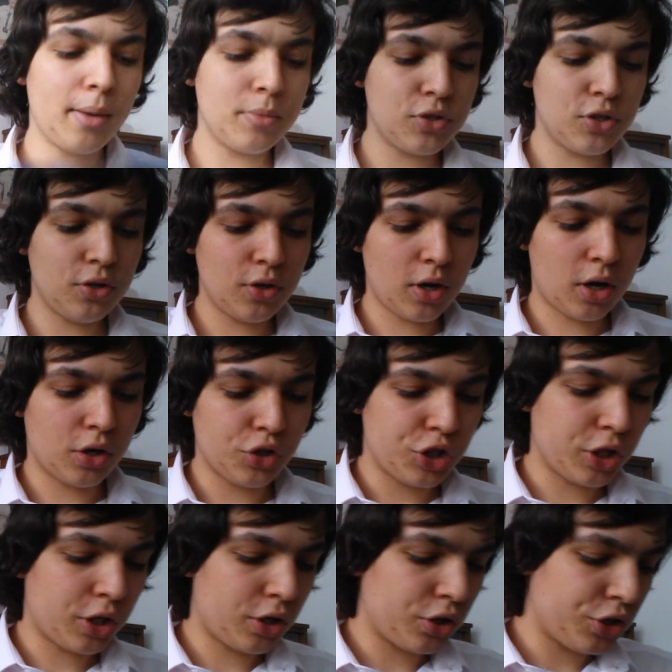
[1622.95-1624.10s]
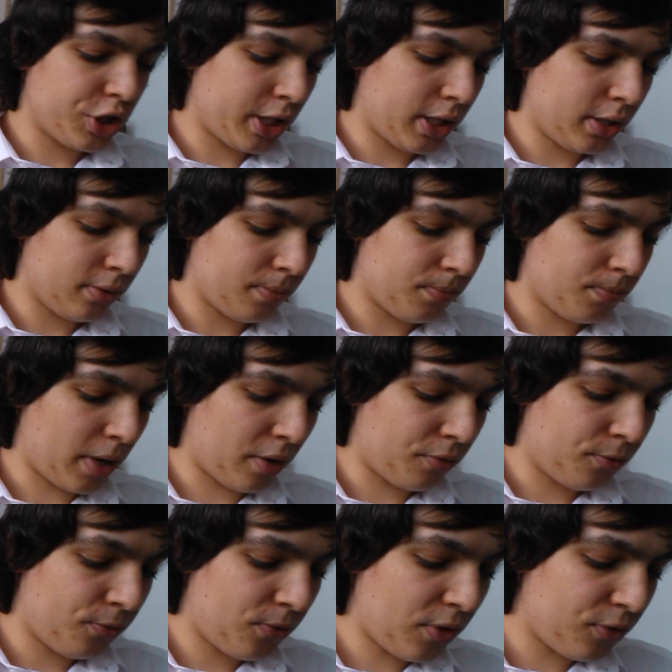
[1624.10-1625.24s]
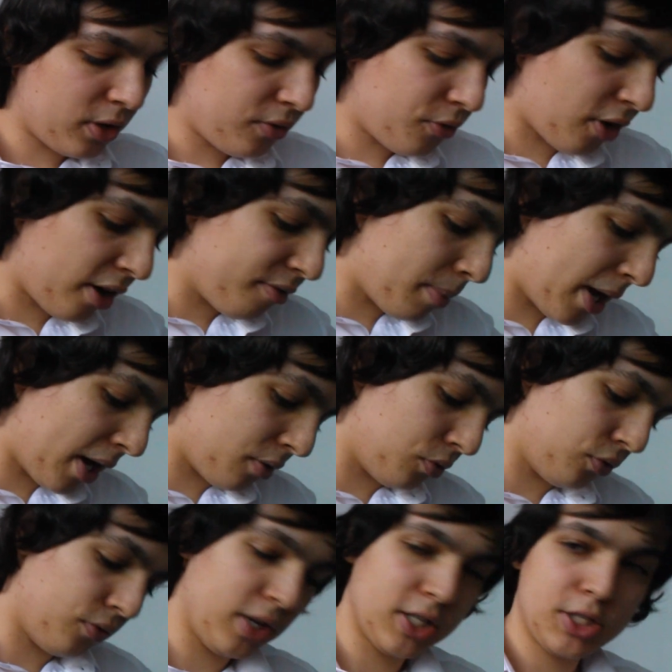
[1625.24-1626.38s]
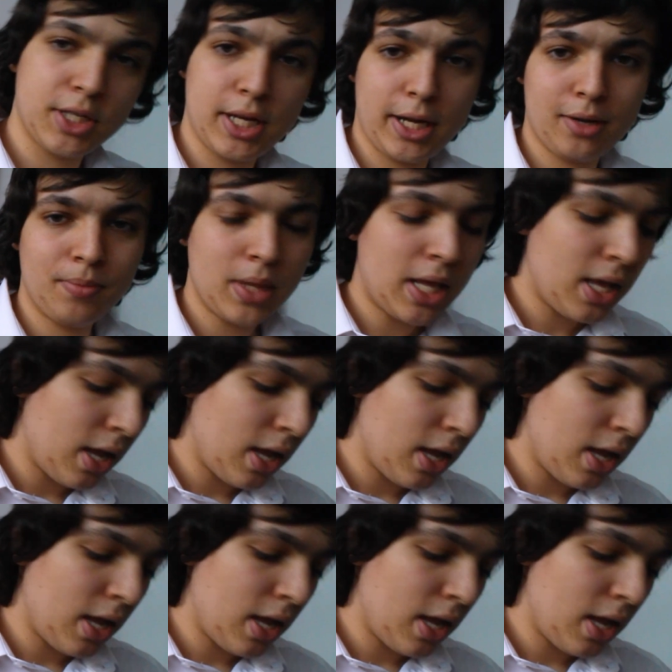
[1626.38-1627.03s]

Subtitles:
Amazon are charging about £55 for this now.